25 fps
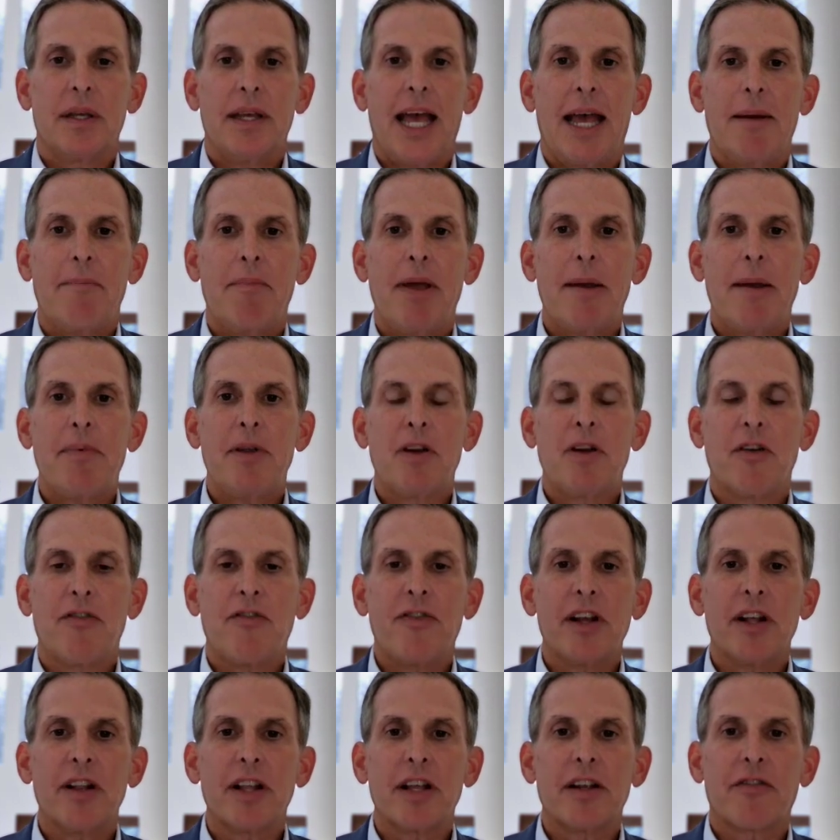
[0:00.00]
And maybe you're
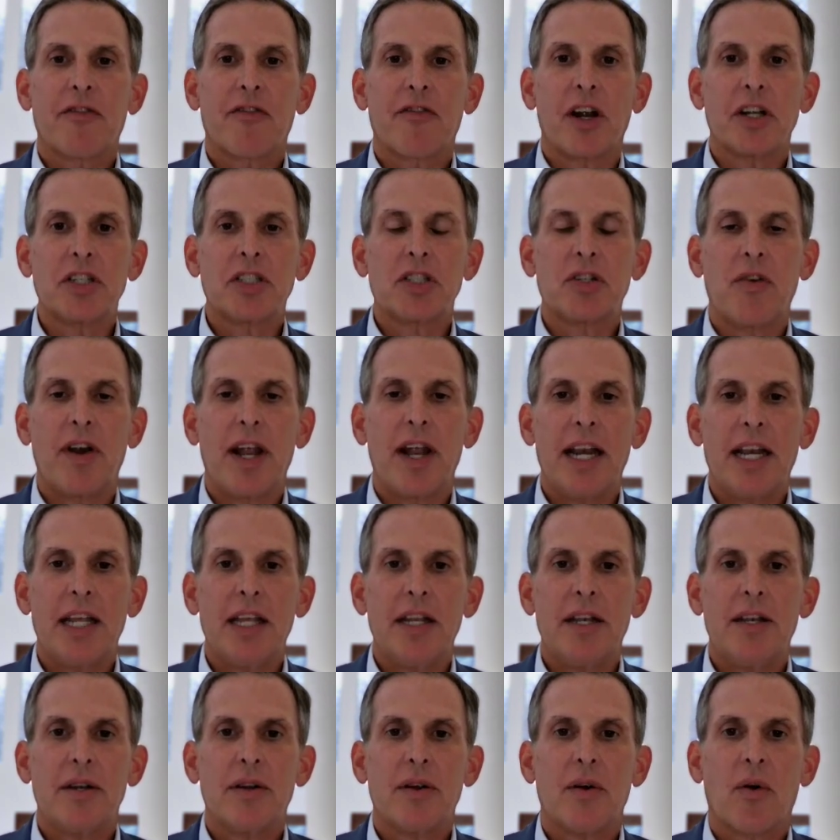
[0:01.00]
feeling
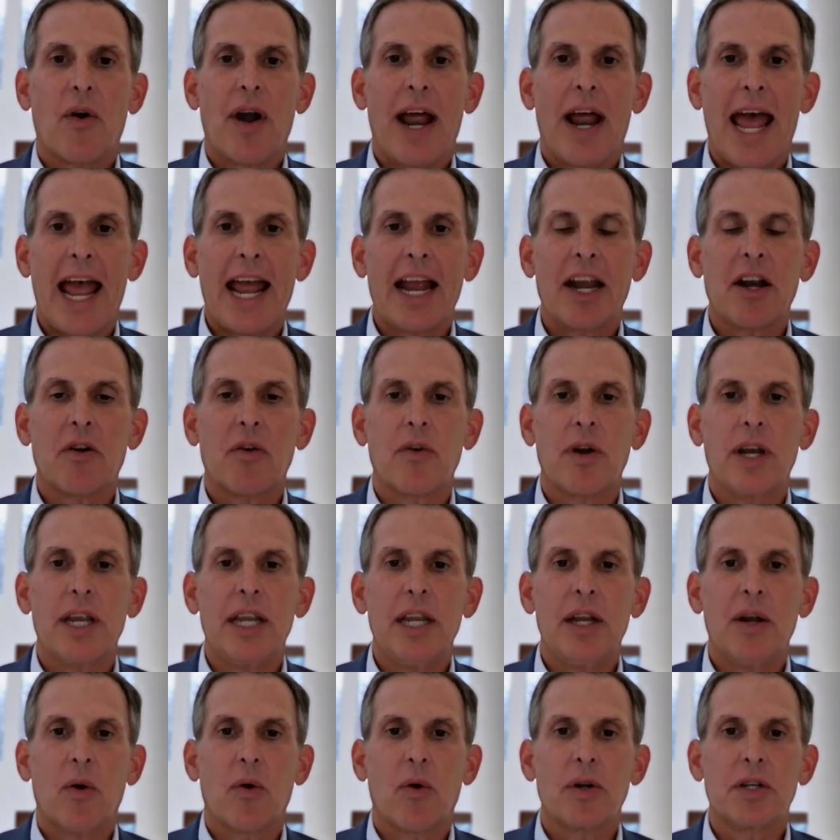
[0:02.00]
frustrated or
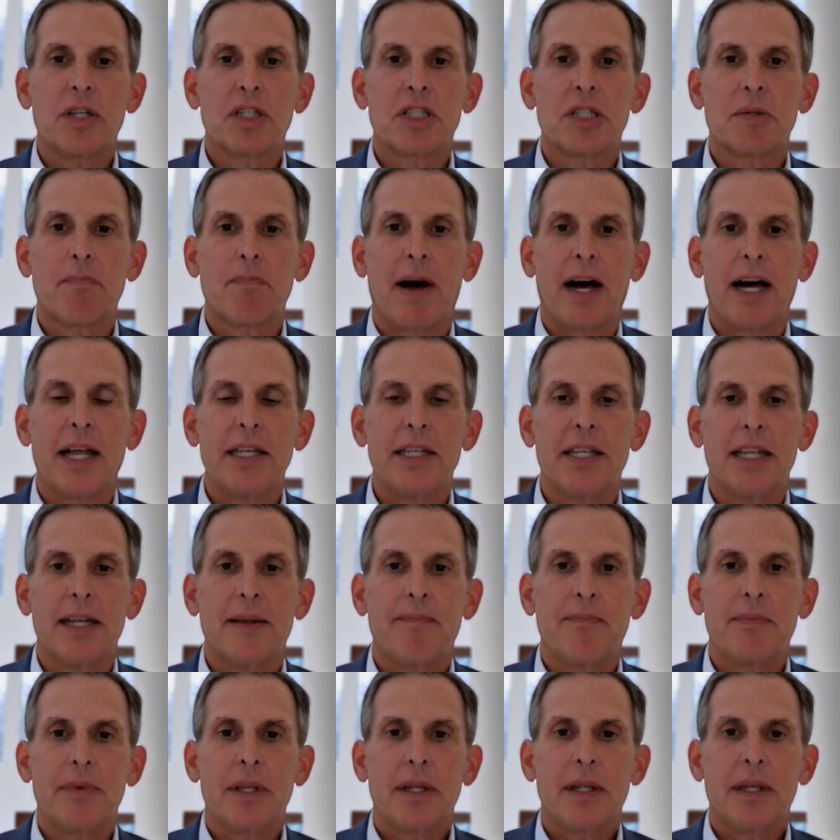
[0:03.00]
angry or despondent,
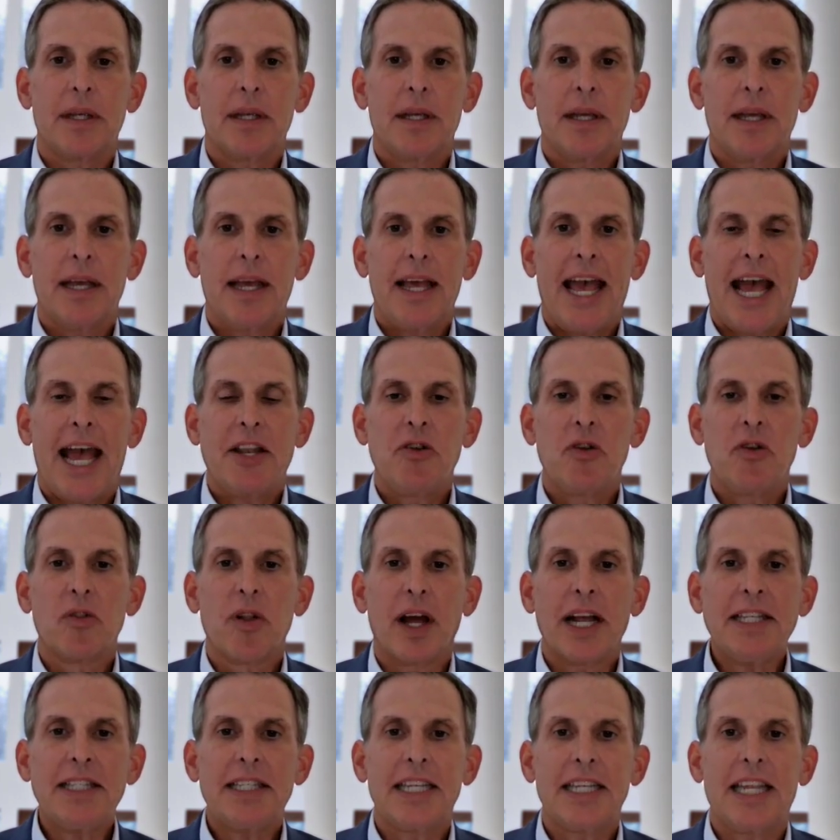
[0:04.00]
and you'd
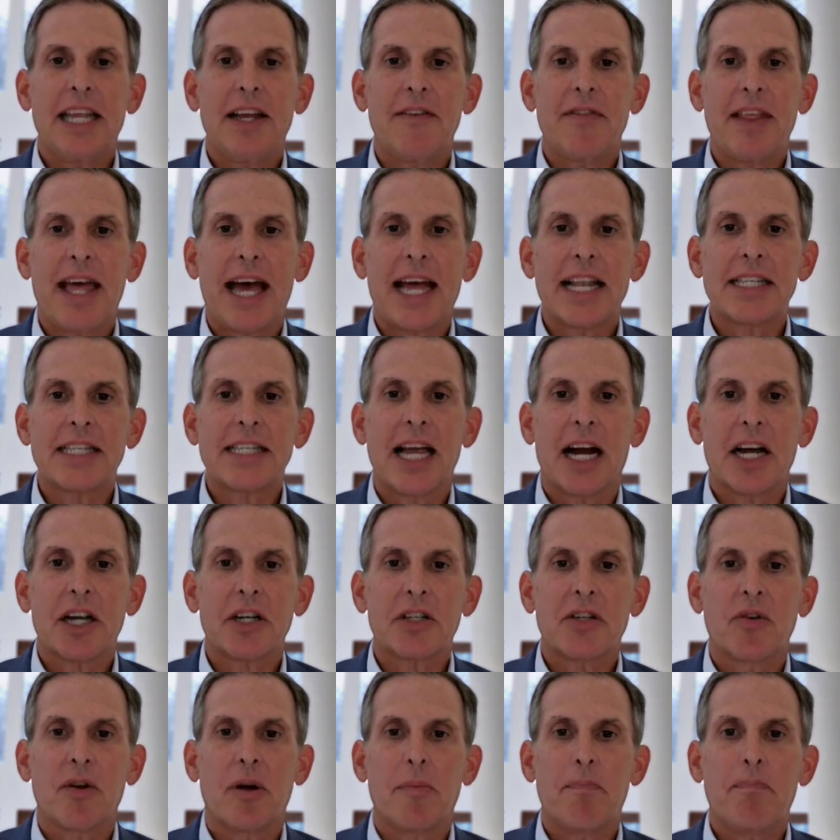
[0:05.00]
like to give that
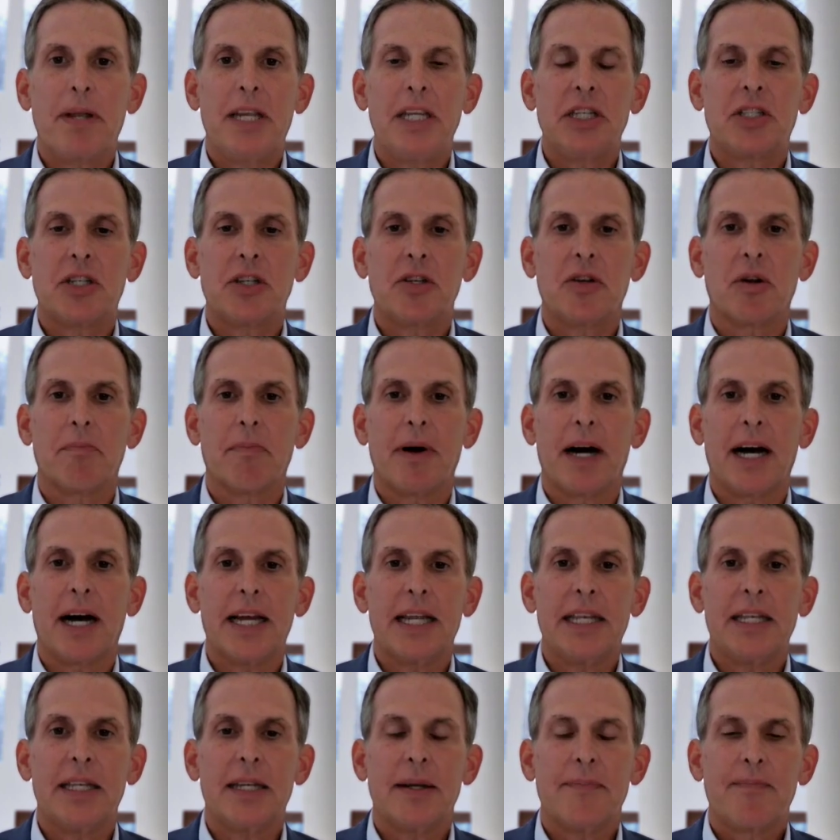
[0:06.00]
doctor a piece of your
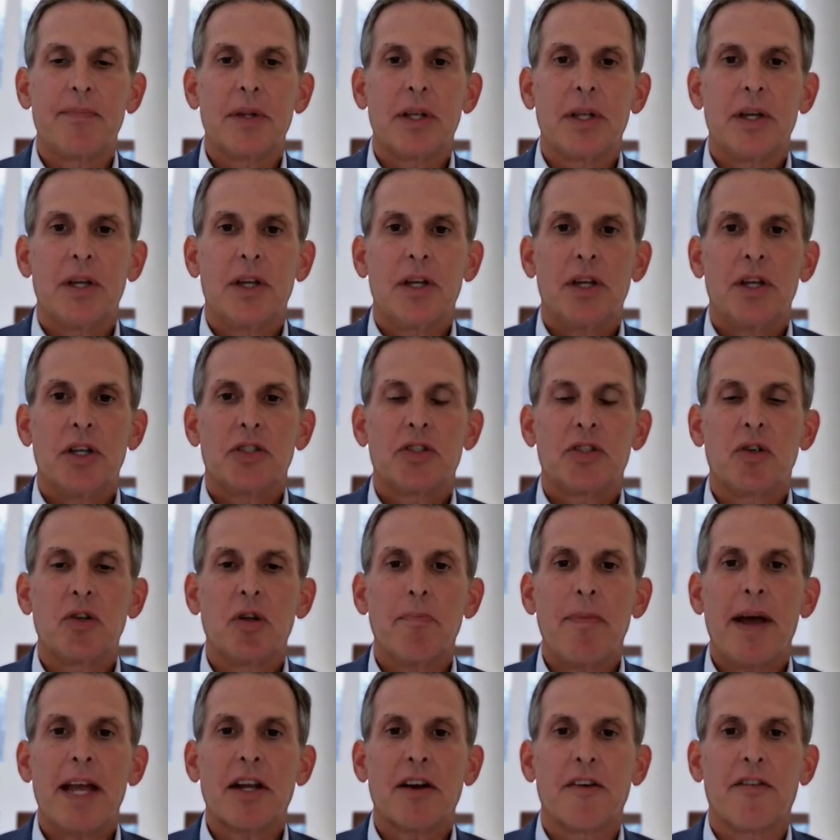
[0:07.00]
mind. So you
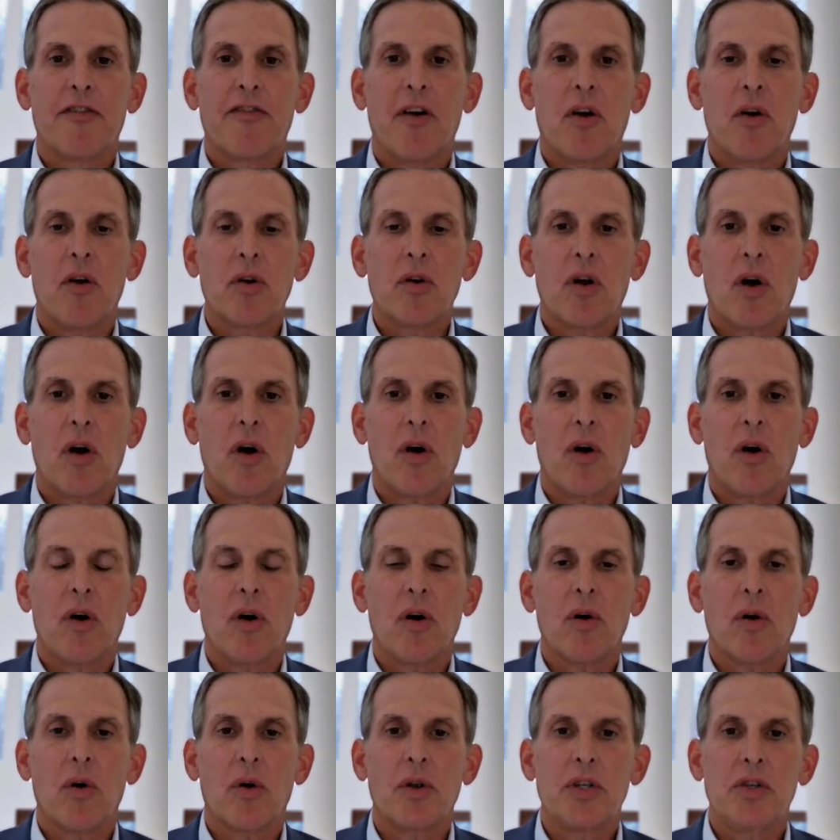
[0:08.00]
make a phone
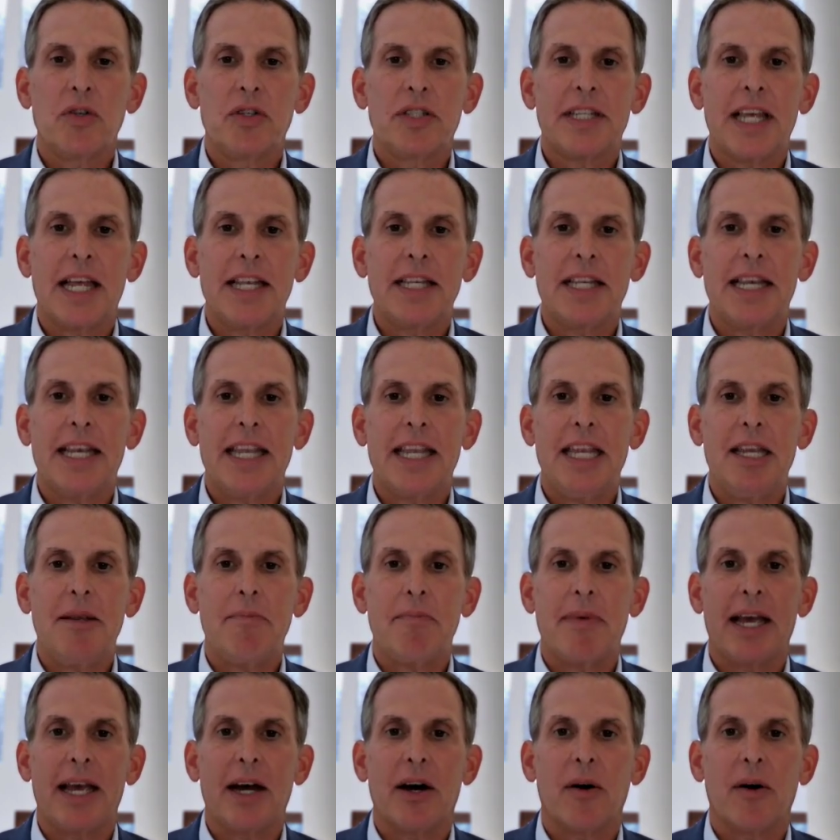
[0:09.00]
call or you send an
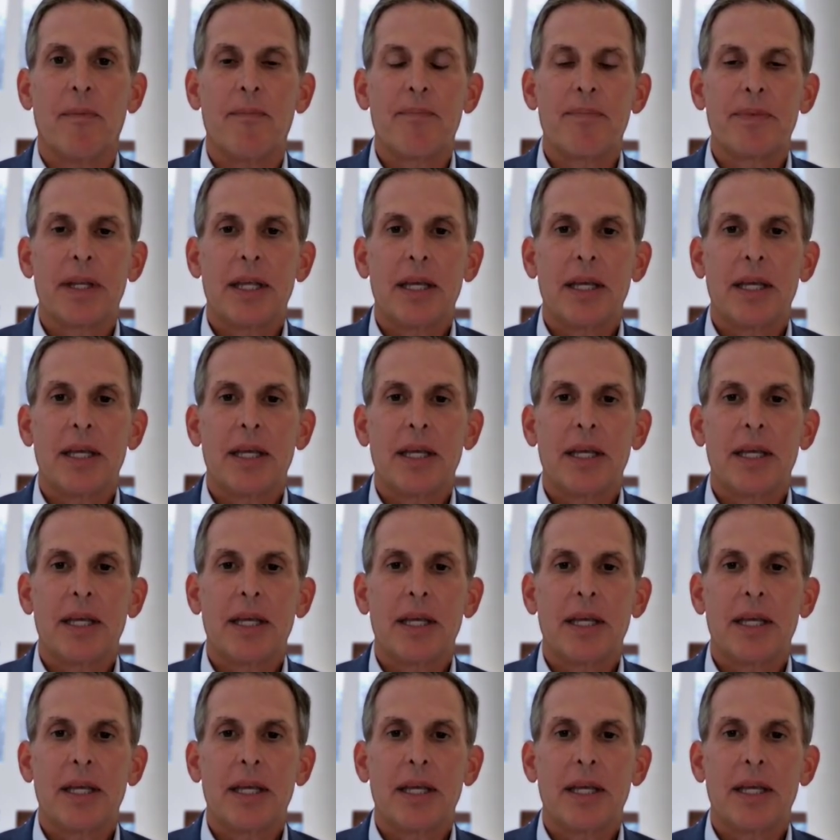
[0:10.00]
email.